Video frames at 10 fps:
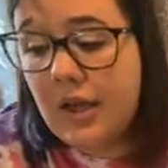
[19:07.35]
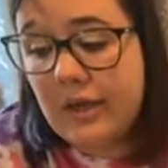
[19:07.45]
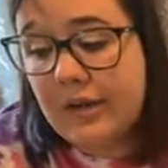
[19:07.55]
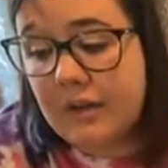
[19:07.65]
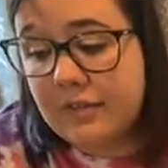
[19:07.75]

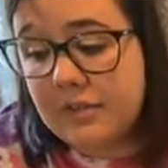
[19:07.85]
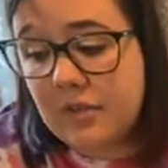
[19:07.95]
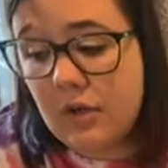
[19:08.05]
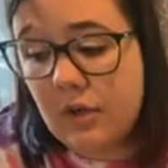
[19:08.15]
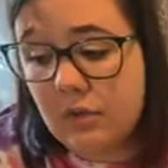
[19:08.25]
and have its
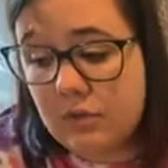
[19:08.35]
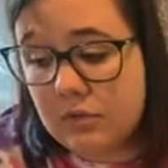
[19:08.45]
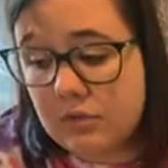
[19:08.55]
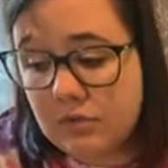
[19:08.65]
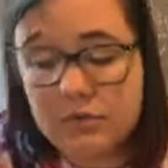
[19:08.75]

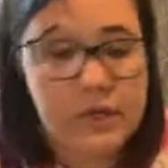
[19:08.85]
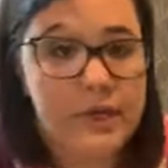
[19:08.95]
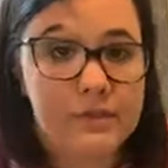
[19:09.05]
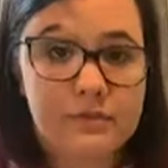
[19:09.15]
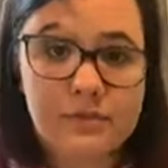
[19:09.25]
own
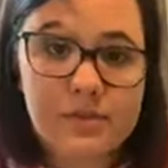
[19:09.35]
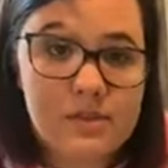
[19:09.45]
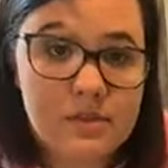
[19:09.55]
kind of